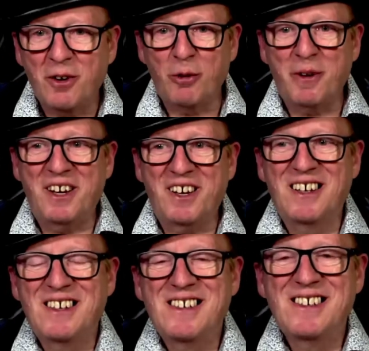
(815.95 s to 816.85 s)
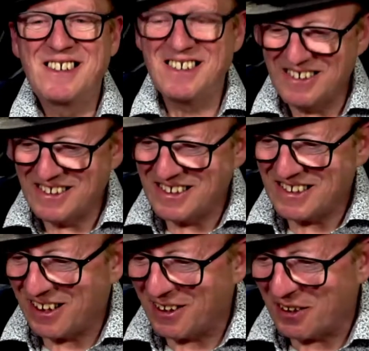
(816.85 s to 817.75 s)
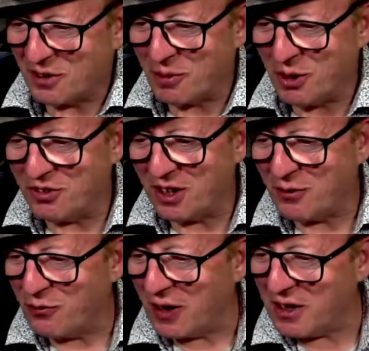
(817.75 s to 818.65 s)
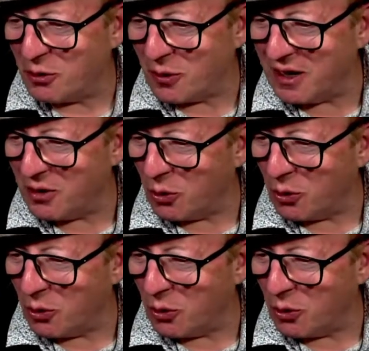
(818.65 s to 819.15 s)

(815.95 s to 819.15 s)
you, Robina. I'll let the music fade away.